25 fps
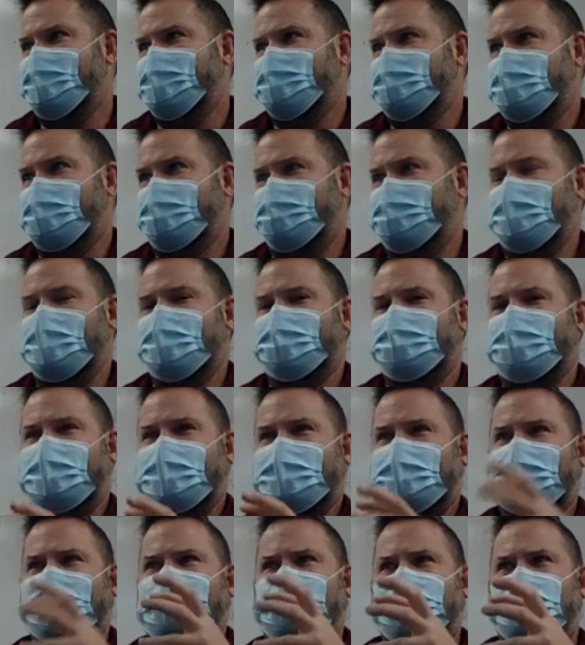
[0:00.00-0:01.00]
But if you have
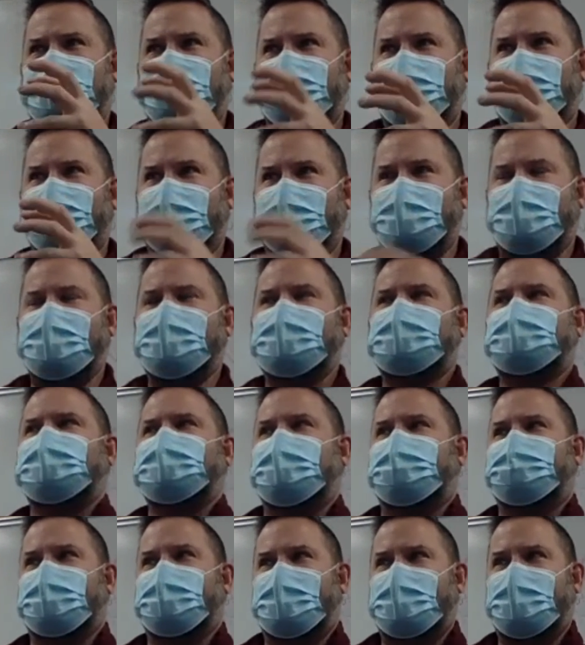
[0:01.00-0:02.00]
like, oh, I really need
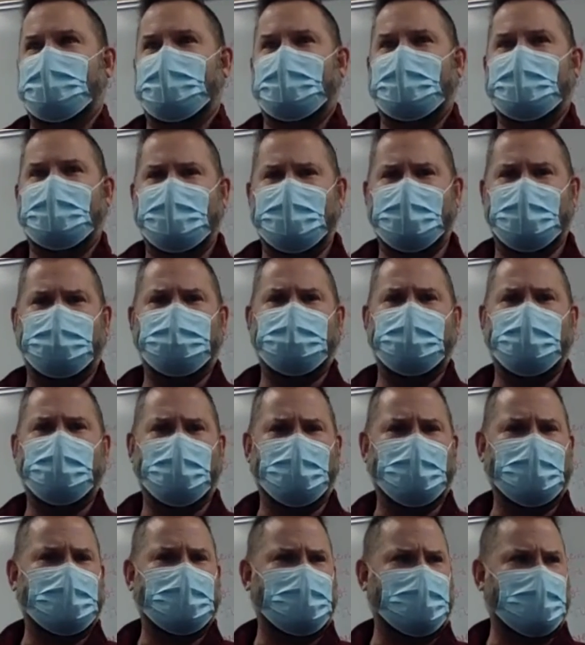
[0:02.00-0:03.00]
something here, I can help you
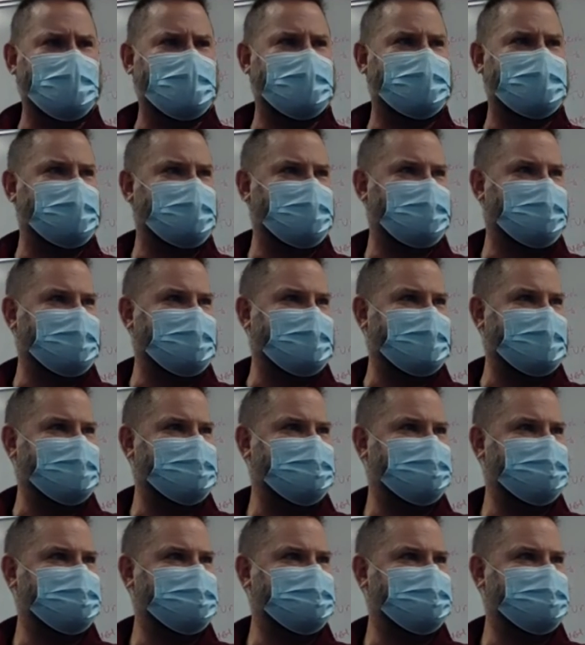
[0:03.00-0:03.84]
work through that,